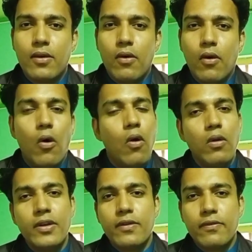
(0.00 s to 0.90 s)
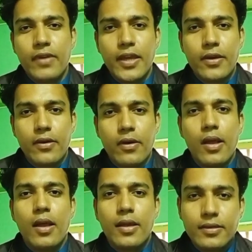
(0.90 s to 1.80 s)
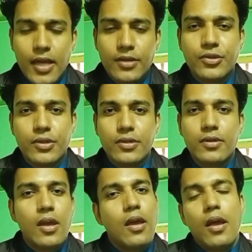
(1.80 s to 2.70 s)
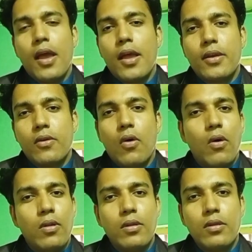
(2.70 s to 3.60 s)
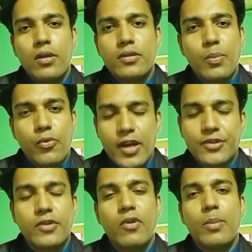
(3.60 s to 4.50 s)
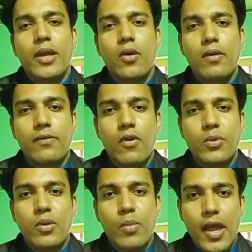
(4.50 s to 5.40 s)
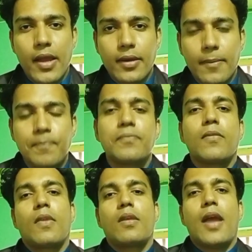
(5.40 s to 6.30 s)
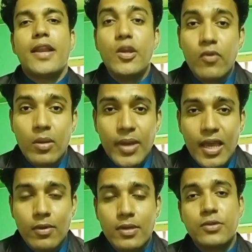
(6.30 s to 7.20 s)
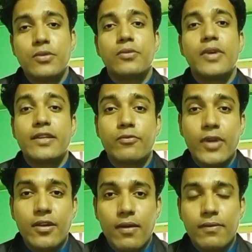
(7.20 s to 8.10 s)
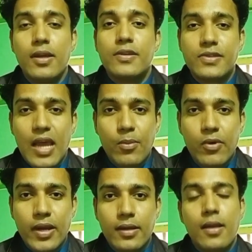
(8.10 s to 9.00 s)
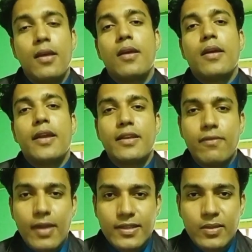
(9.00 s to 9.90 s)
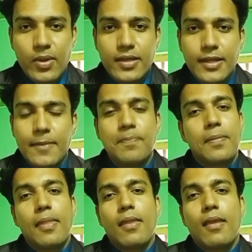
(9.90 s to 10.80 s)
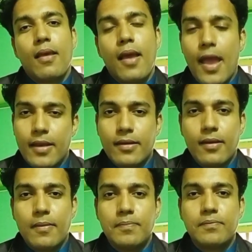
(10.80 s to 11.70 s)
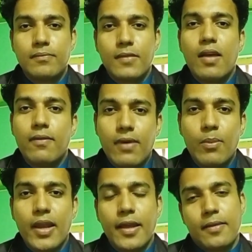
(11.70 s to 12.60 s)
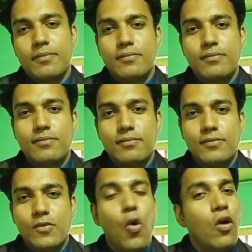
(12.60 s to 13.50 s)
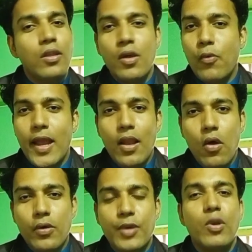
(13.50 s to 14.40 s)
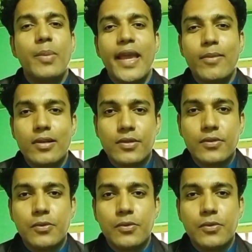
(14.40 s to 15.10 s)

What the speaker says: all your fear, tension, and all the pressure will be gone from your mind, and you will be able to get rid of stammering, inflexibility and fumbling. All the way along you will be able to